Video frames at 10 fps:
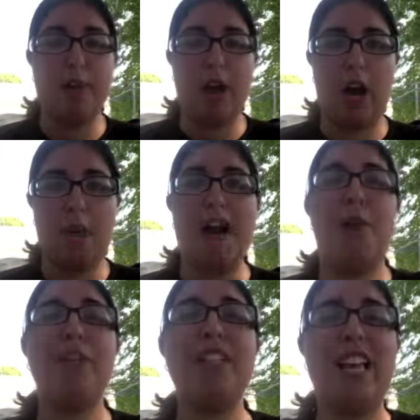I
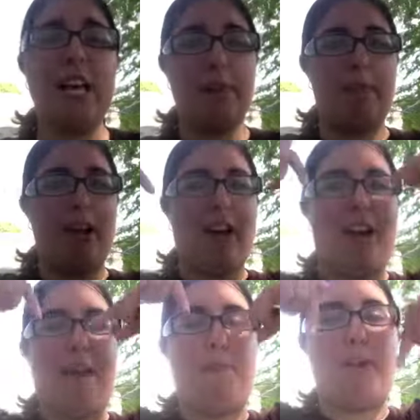will link
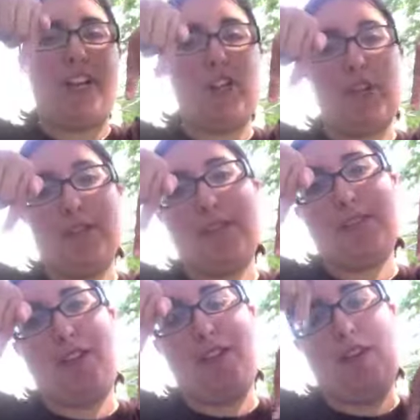my predictions
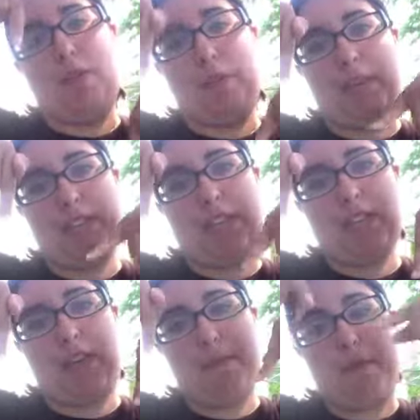on Clockwork Princess
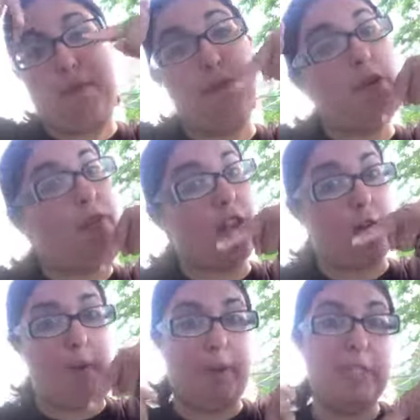and my review of
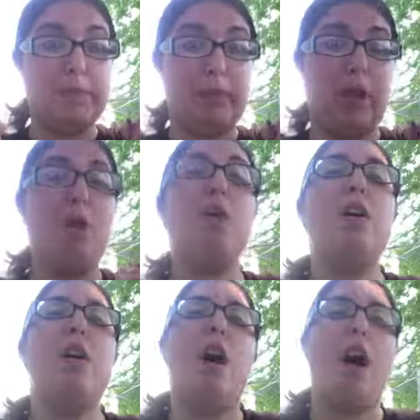Clockwork Prince below.
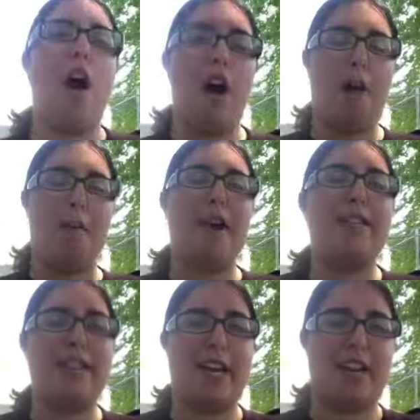I
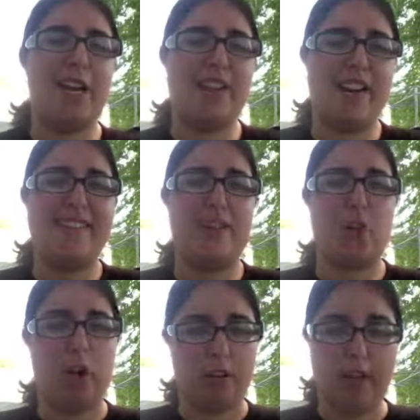did
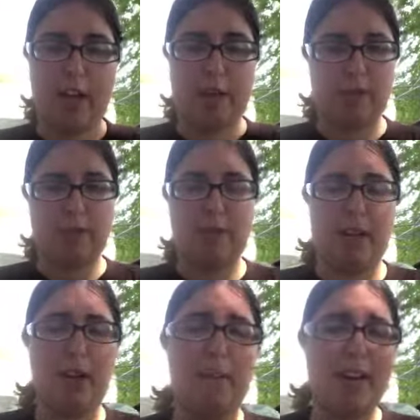talk a lot about them
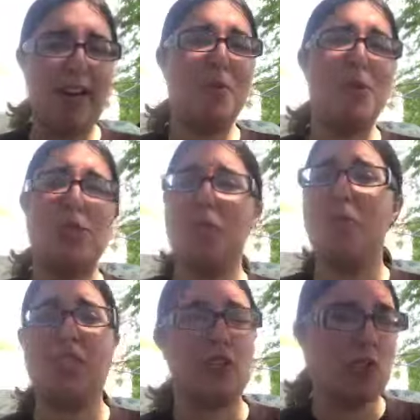there, but it was
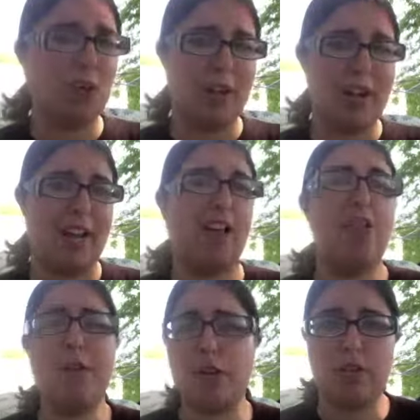such a cool ending. I
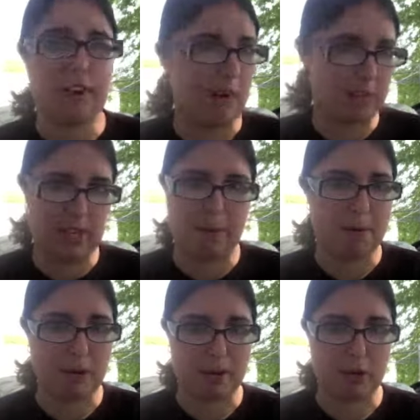love how she finally was able to
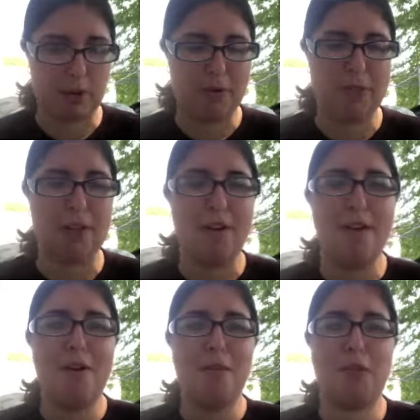become a Shadow Hunter,
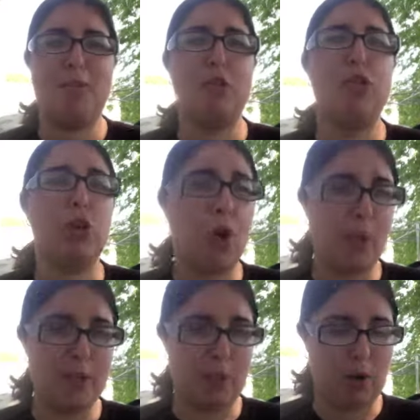which is something she's
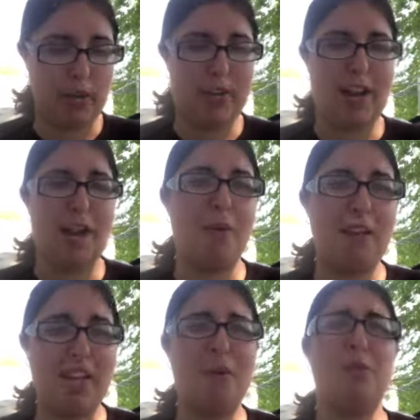always wanted, and how
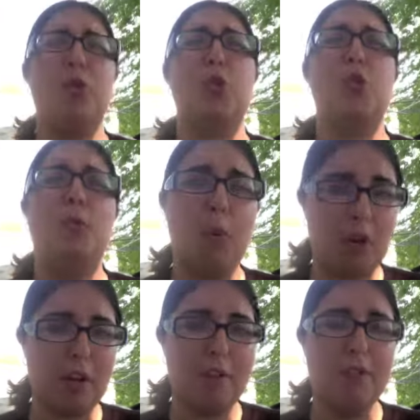Gideon was so
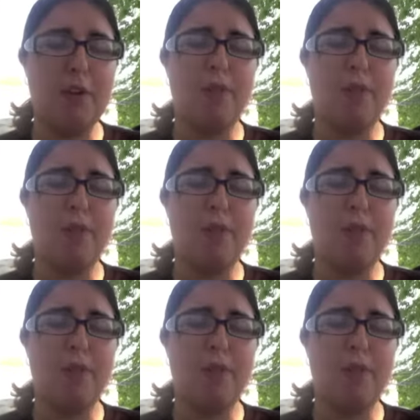supportive.